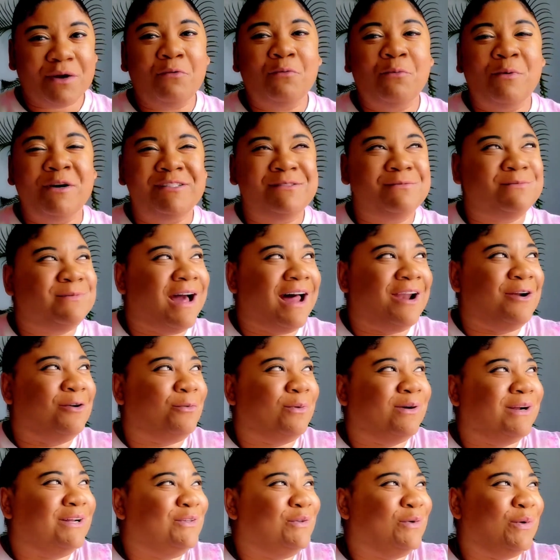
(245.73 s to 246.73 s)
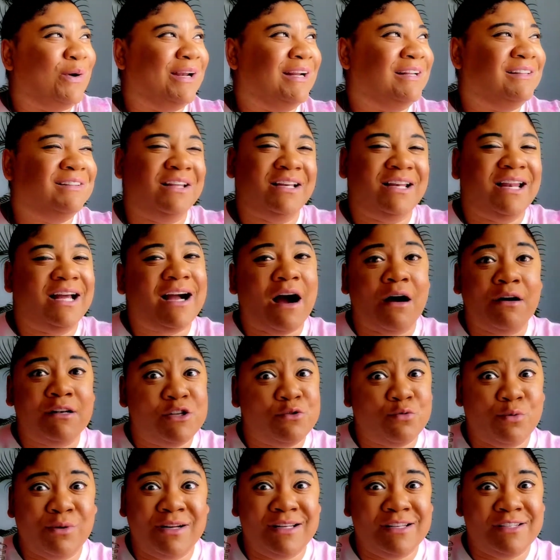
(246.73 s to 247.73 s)
Which I don't want to do anything. Like I
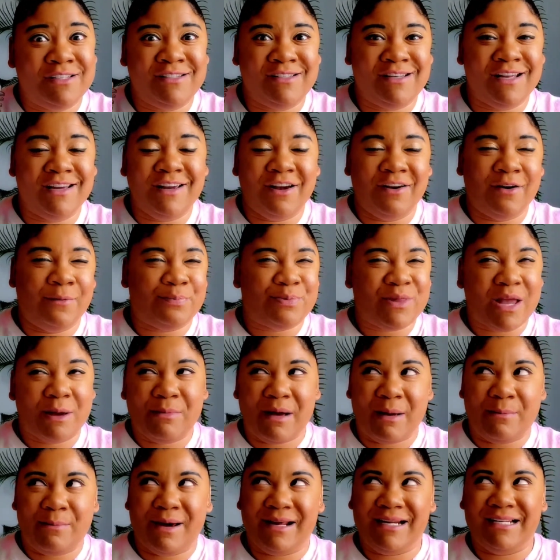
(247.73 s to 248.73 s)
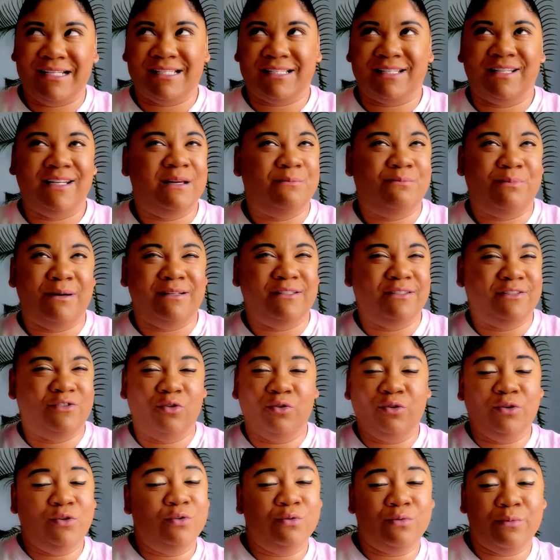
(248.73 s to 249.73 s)
just want to stay in my bed and sleep and
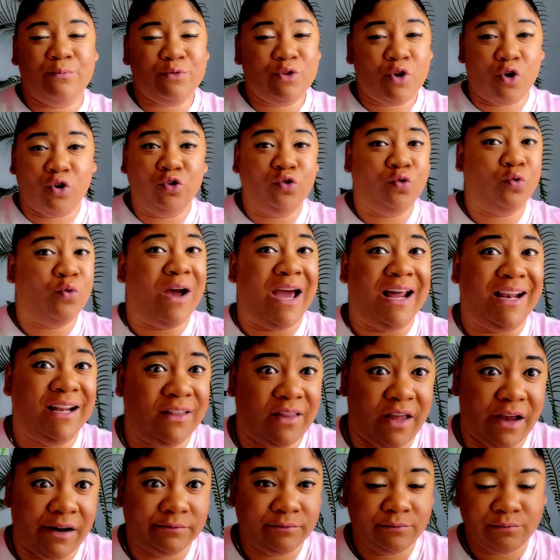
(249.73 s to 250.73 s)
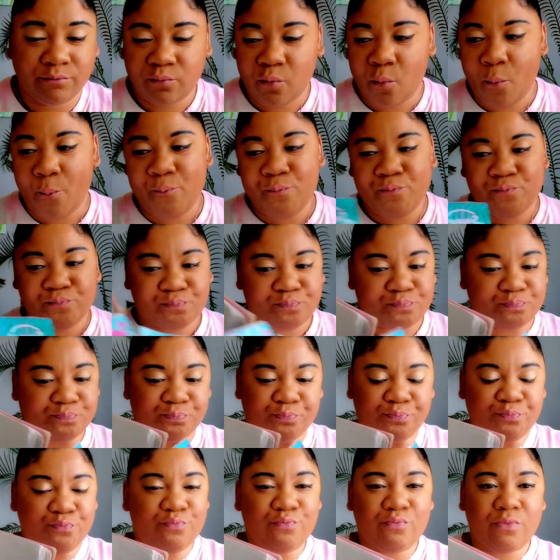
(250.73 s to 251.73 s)
don't do, don't do anything.
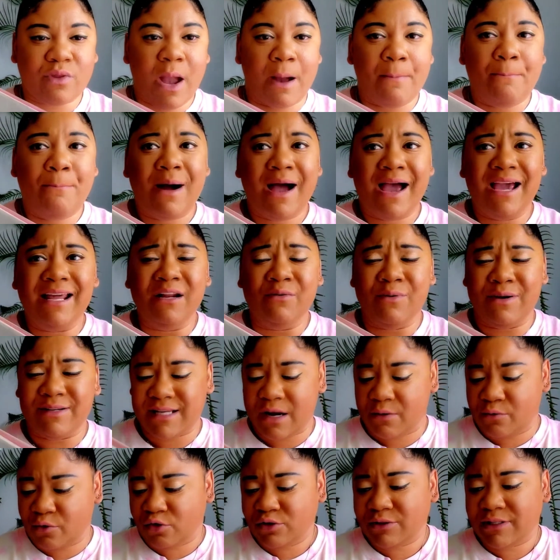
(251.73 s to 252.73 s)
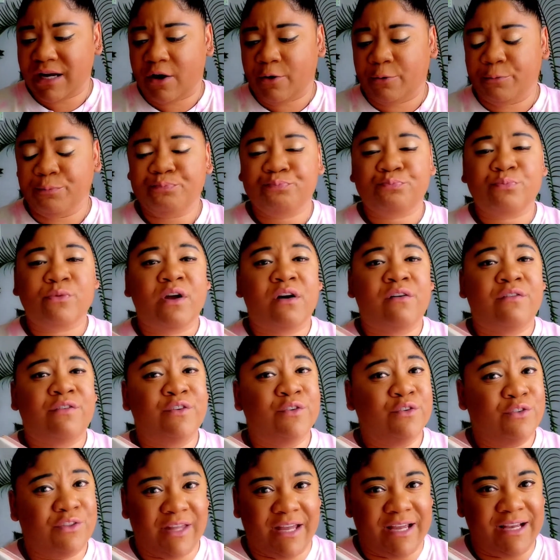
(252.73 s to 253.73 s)
But anyways, I wrote down a
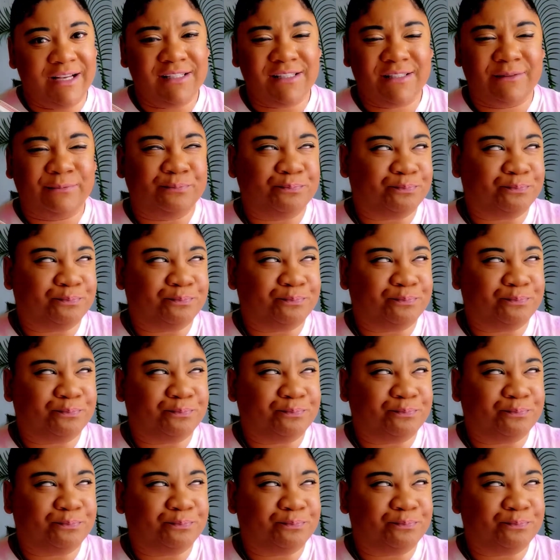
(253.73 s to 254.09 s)
few things.